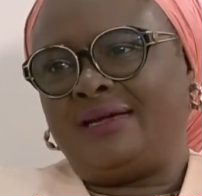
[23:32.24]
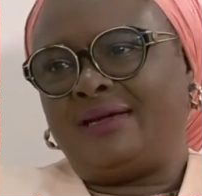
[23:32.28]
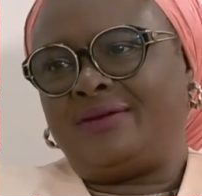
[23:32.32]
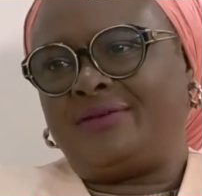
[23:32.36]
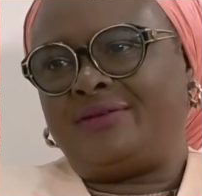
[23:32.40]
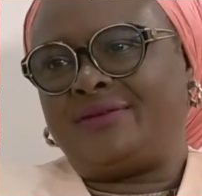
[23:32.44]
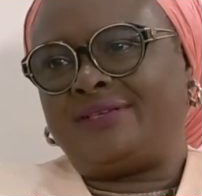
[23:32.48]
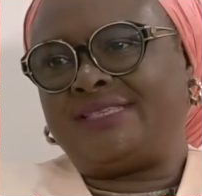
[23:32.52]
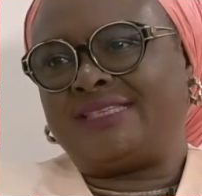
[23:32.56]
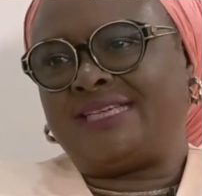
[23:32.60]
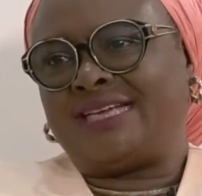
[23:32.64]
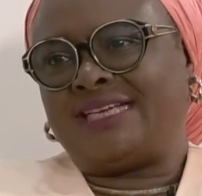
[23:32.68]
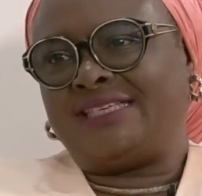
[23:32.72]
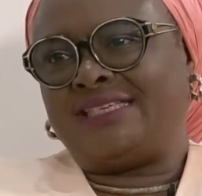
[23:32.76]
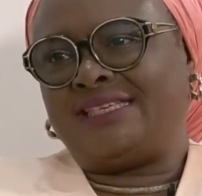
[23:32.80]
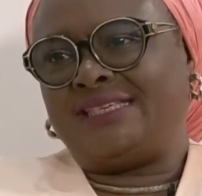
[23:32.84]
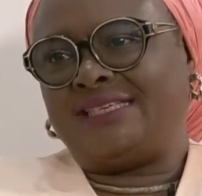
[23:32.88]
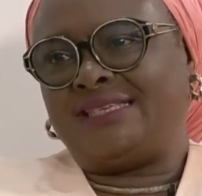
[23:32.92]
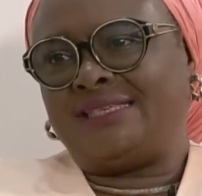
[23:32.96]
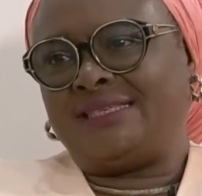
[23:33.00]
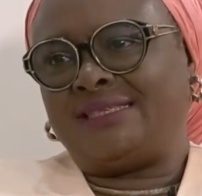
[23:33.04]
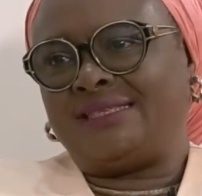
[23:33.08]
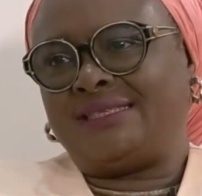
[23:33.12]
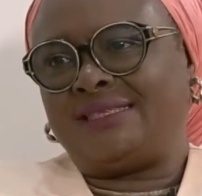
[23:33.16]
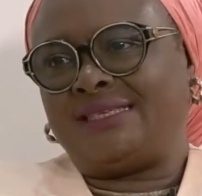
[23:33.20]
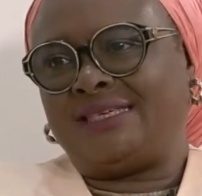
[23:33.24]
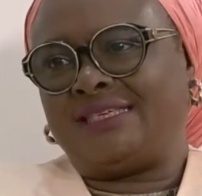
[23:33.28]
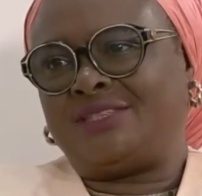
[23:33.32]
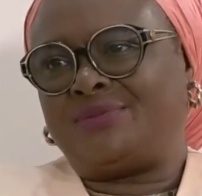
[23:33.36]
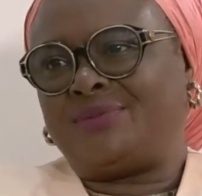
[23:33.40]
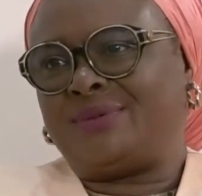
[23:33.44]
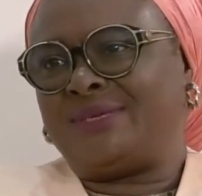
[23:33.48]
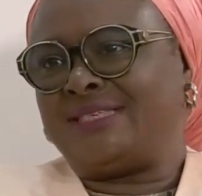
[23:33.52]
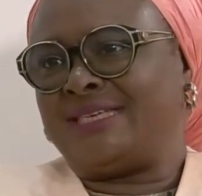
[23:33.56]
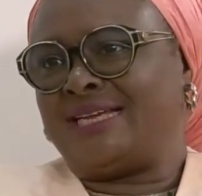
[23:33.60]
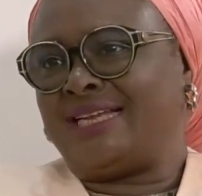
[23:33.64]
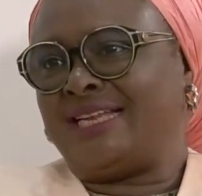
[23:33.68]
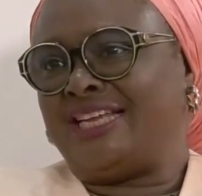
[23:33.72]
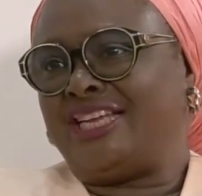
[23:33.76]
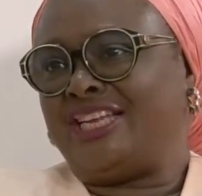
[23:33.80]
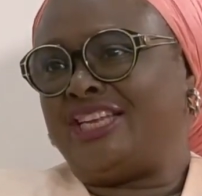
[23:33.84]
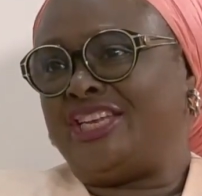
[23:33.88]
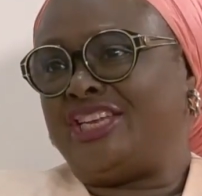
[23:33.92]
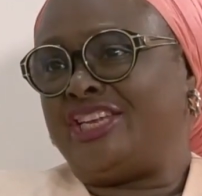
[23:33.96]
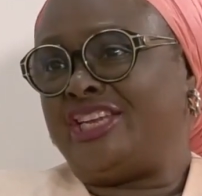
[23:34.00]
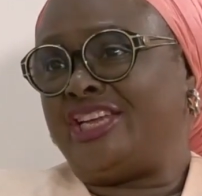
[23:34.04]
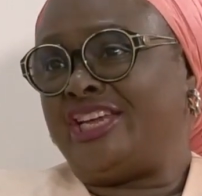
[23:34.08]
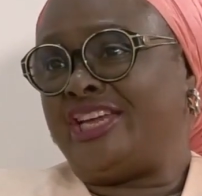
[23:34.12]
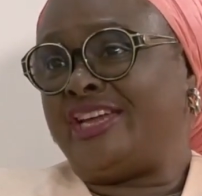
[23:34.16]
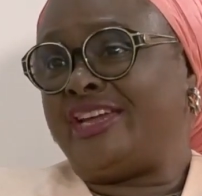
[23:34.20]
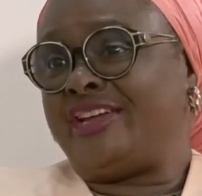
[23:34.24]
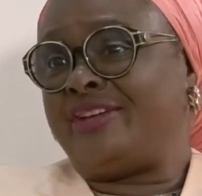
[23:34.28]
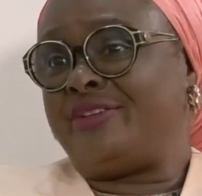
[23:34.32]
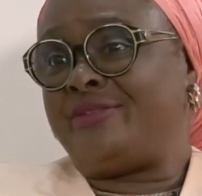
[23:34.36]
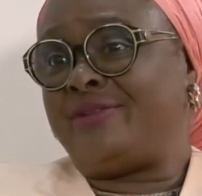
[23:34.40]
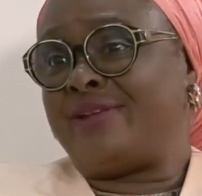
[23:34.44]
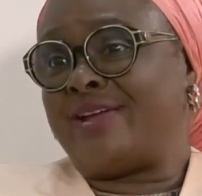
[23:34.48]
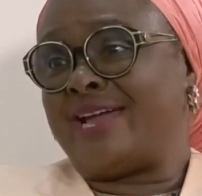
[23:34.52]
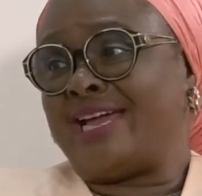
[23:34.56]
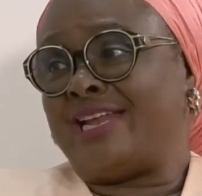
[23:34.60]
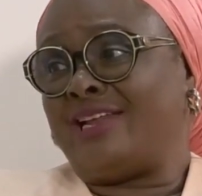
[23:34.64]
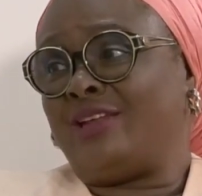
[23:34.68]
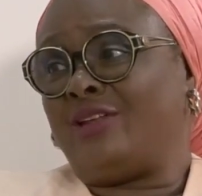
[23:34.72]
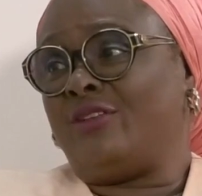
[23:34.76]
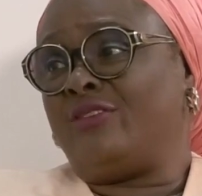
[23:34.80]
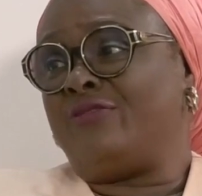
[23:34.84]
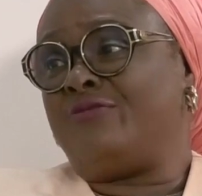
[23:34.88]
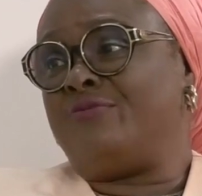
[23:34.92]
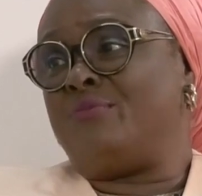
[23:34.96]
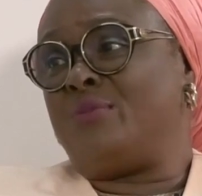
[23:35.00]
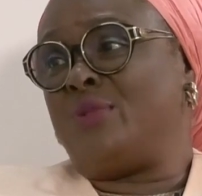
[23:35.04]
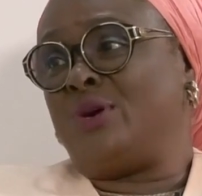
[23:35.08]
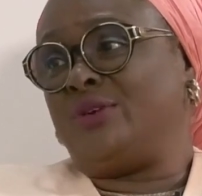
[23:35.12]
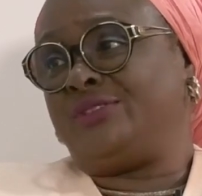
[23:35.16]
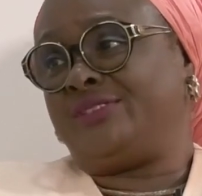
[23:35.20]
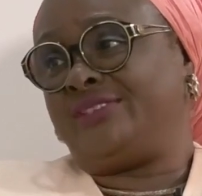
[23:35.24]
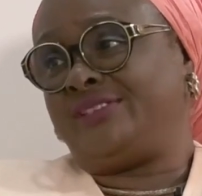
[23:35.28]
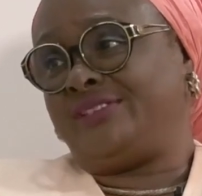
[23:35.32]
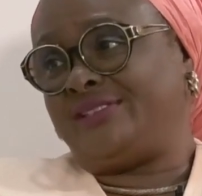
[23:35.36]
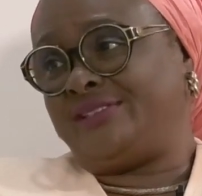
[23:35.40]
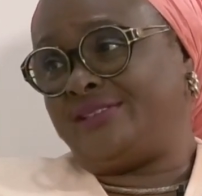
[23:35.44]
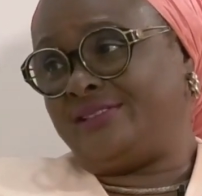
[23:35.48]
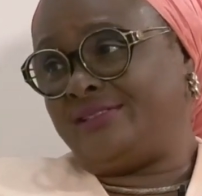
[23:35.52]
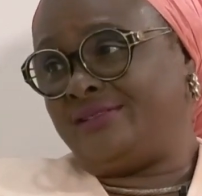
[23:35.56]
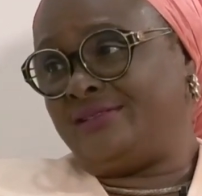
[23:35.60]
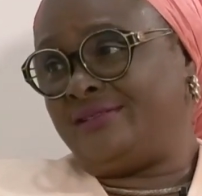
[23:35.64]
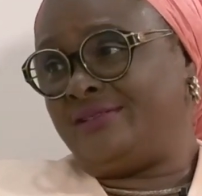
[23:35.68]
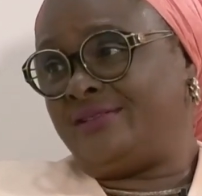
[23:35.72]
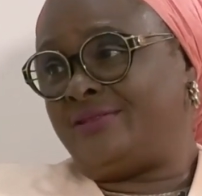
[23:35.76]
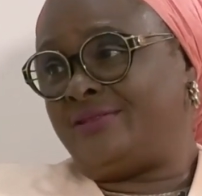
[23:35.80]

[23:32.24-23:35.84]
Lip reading: Researches, especially in the area I love most,